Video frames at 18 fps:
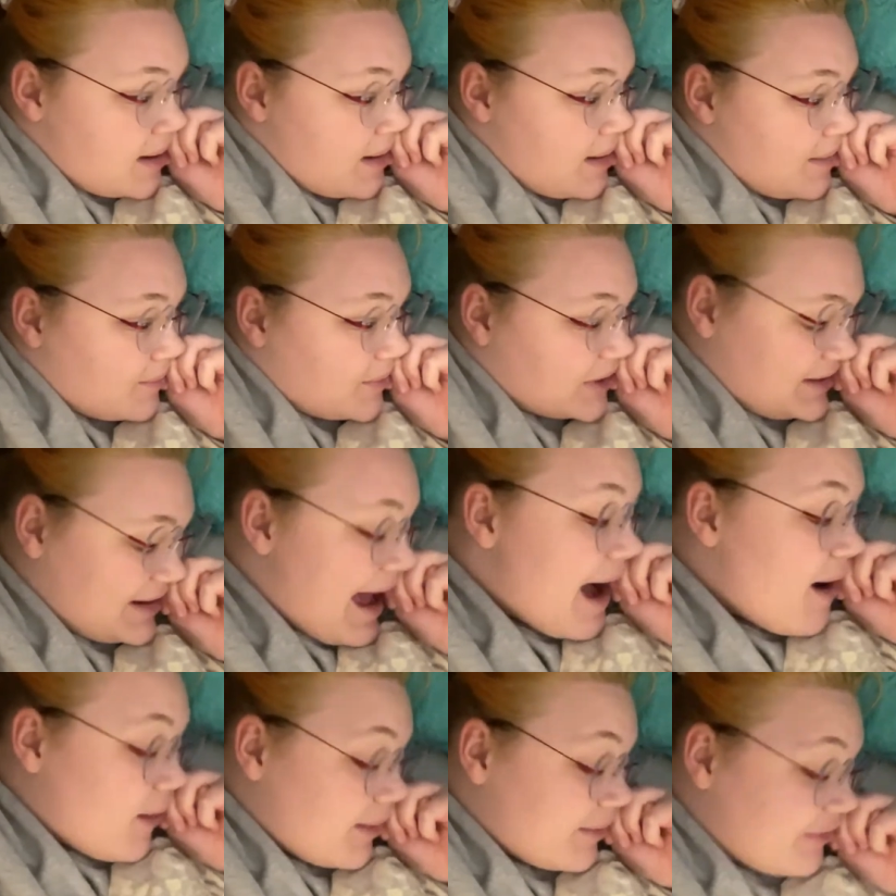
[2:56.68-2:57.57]
But
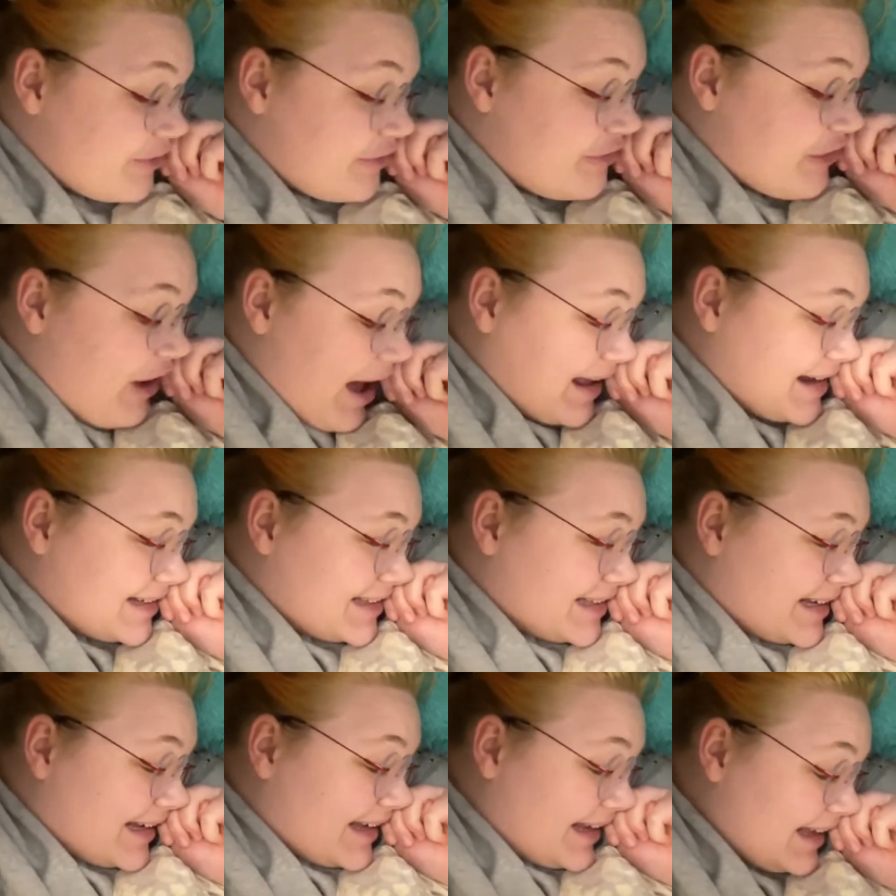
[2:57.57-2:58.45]
now I'm
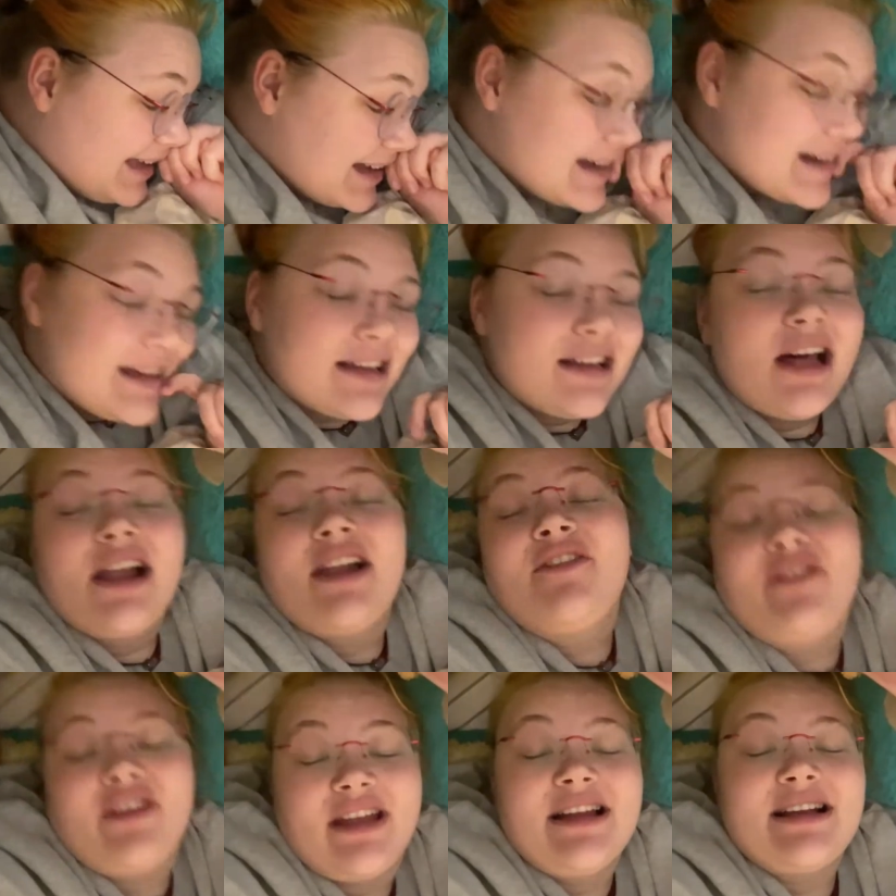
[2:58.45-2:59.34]
finally gonna
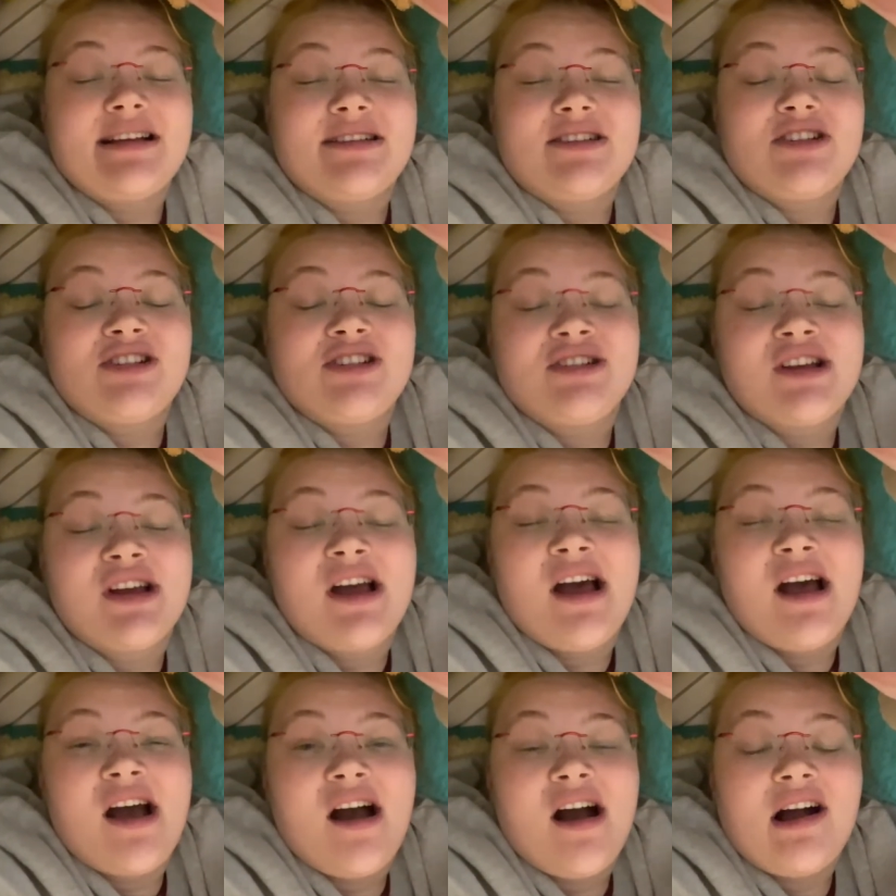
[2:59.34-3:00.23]
finish
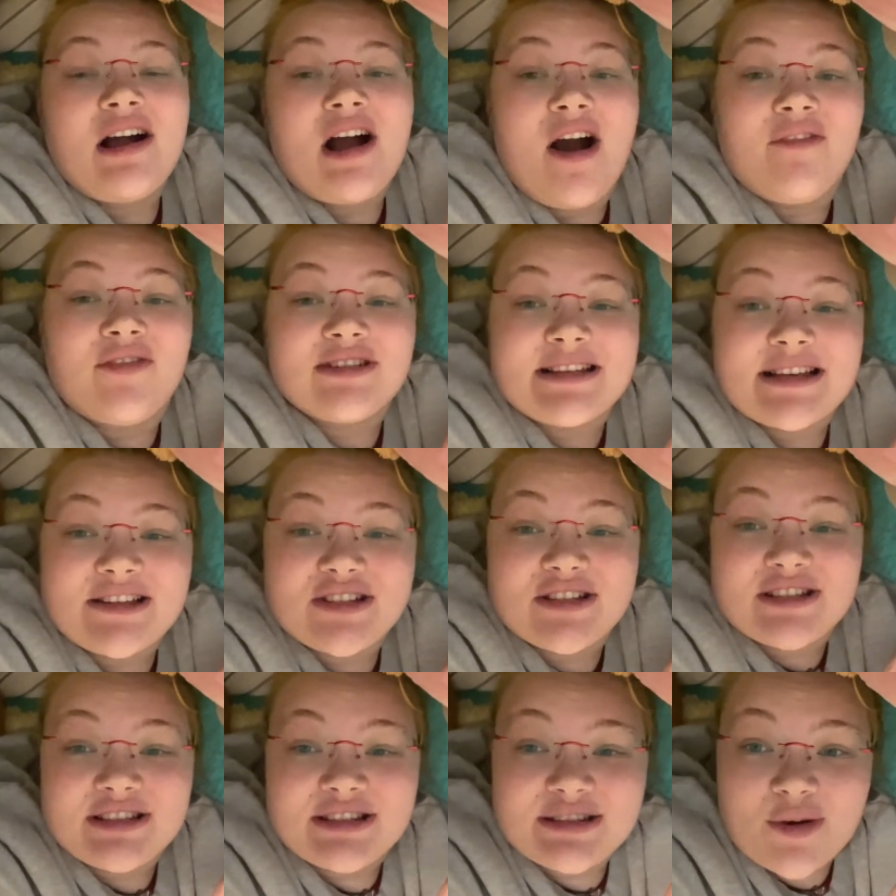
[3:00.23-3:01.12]

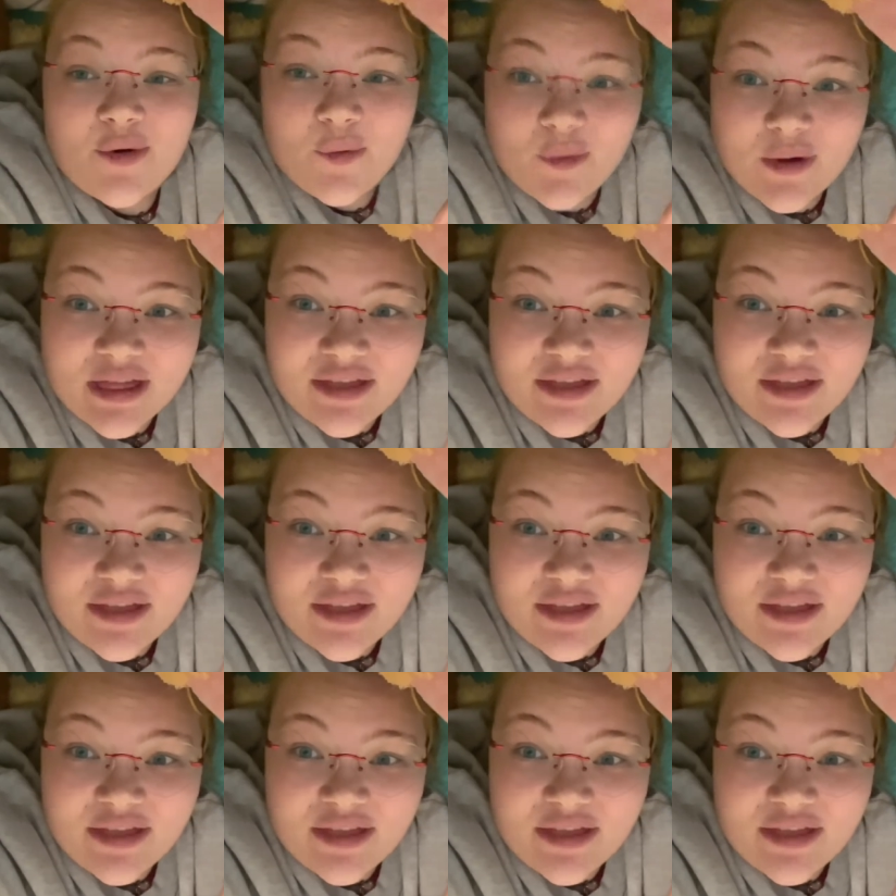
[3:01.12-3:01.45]
Conversations with